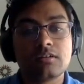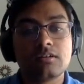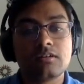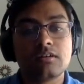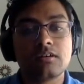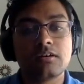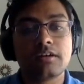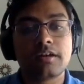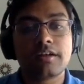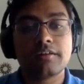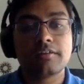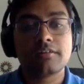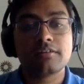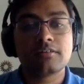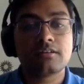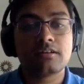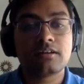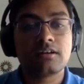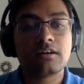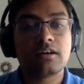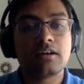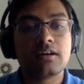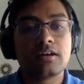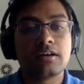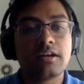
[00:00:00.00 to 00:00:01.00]
Okay,
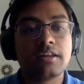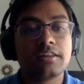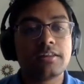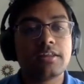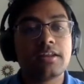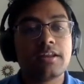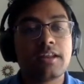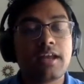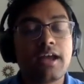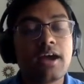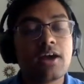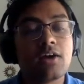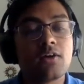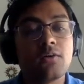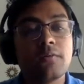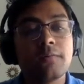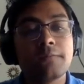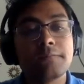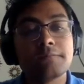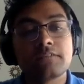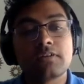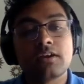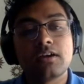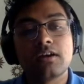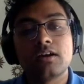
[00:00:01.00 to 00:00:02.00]
and then now
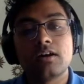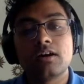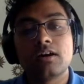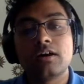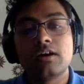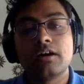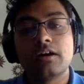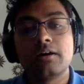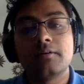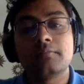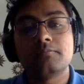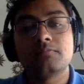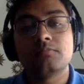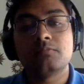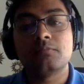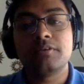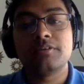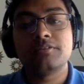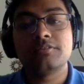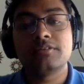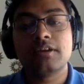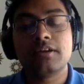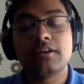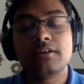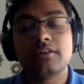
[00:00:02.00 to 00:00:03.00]
we
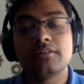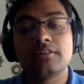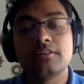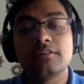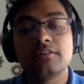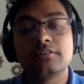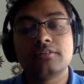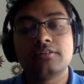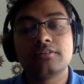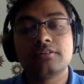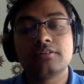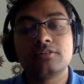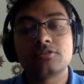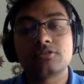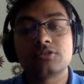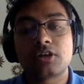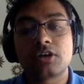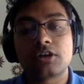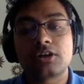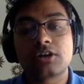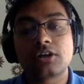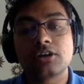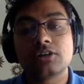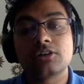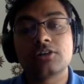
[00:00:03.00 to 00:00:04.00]
said star
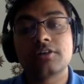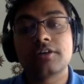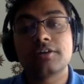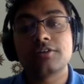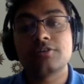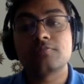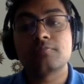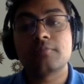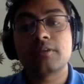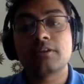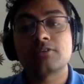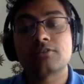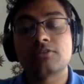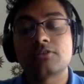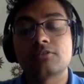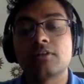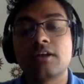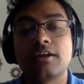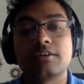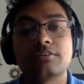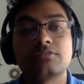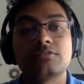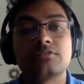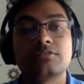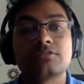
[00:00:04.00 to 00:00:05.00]
color and spectral
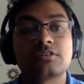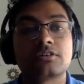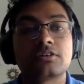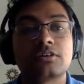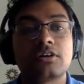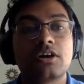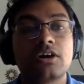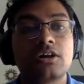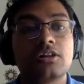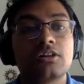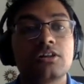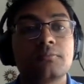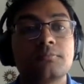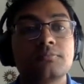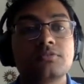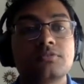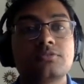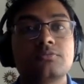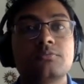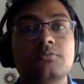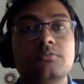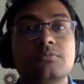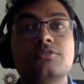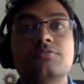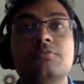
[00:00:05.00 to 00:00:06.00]
class. Those are
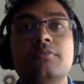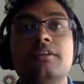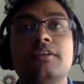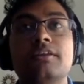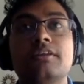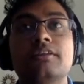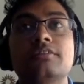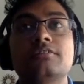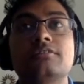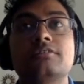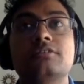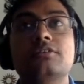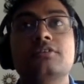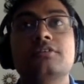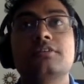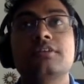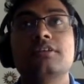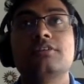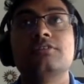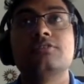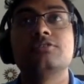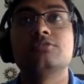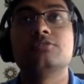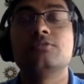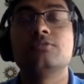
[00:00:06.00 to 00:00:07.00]
columns which we still
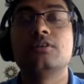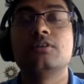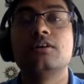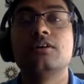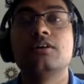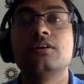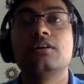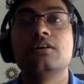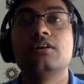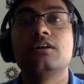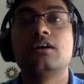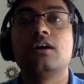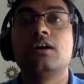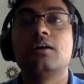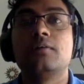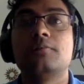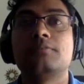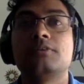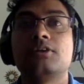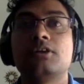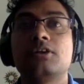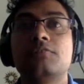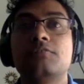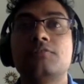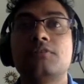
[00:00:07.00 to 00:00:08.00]
need to
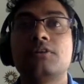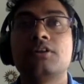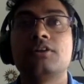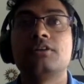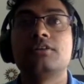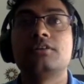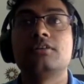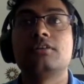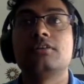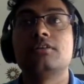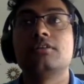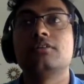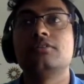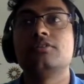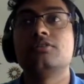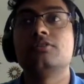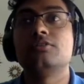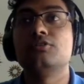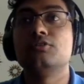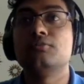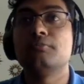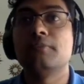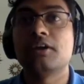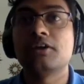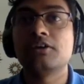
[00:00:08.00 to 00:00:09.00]
convert to
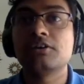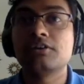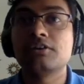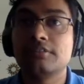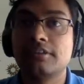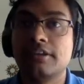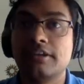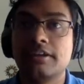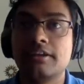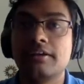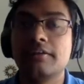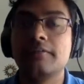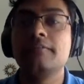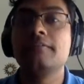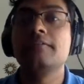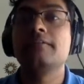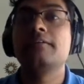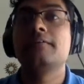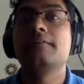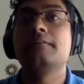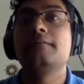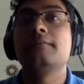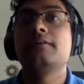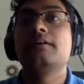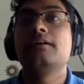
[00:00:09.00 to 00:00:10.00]
numerical data,
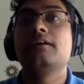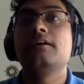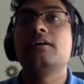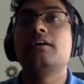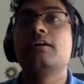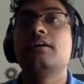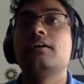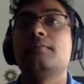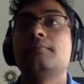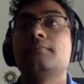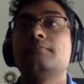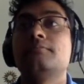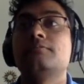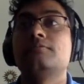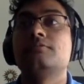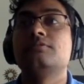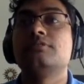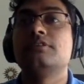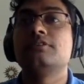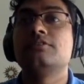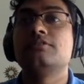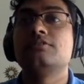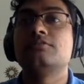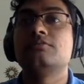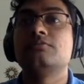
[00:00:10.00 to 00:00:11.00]

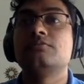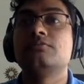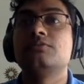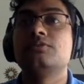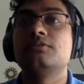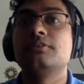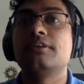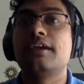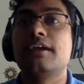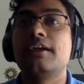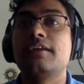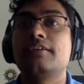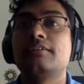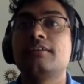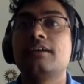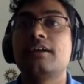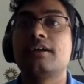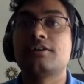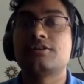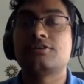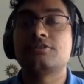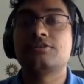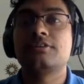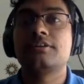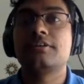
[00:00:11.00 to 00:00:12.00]
since you can't
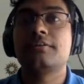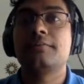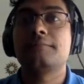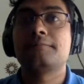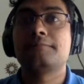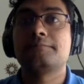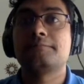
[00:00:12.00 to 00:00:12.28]
actually,